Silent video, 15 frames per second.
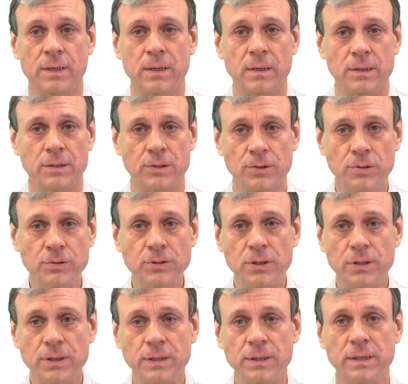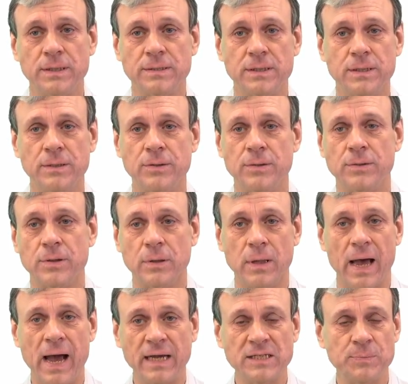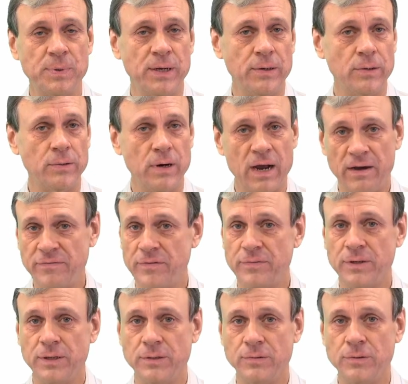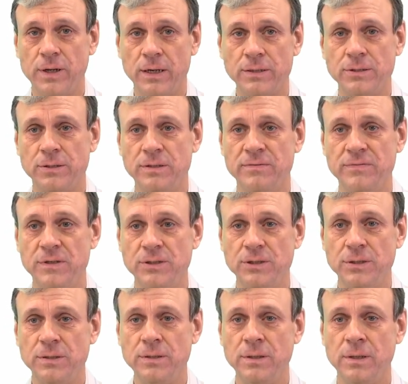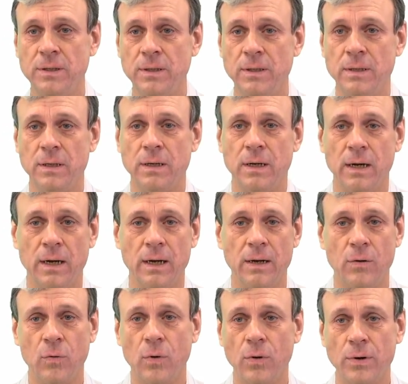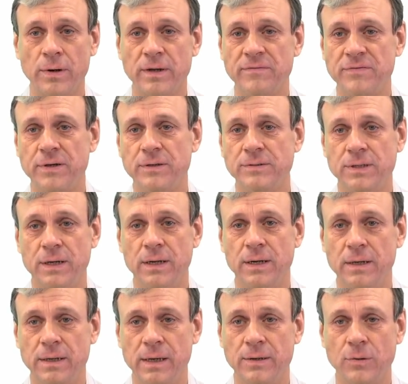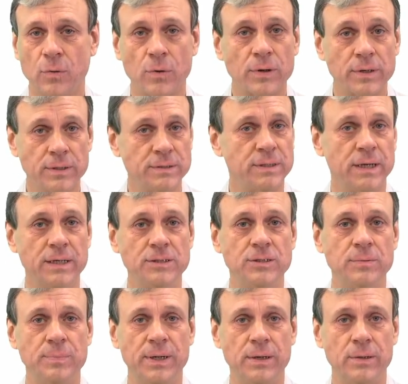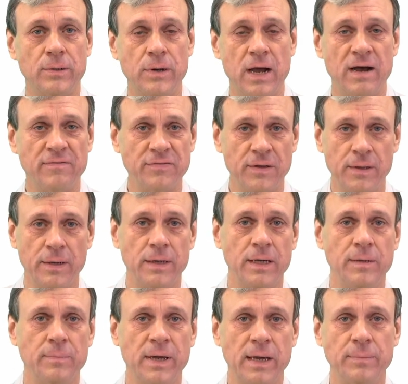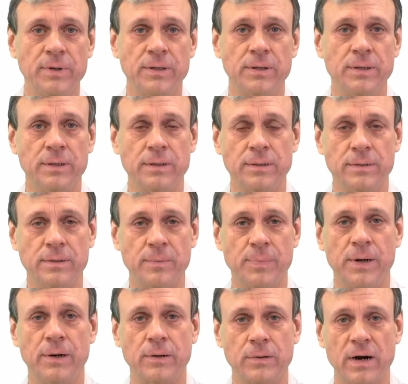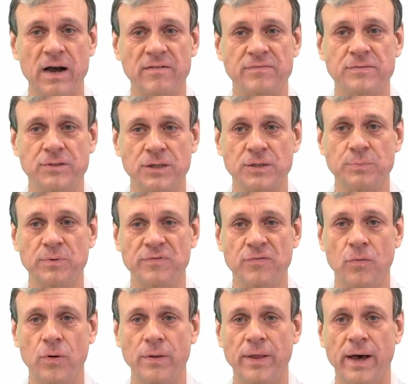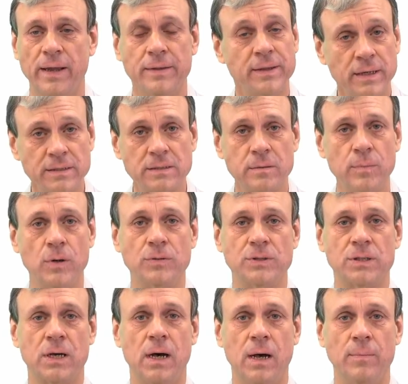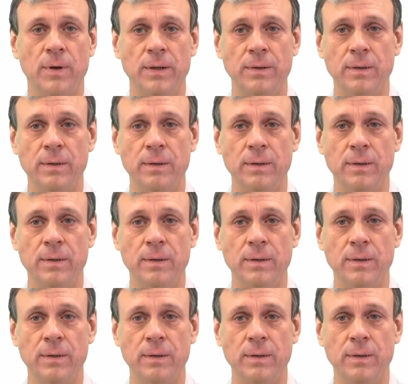Usually it's either the last paragraph of the introduction division, or if there's an organization paragraph, it may be the paragraph just before that. That's the most common.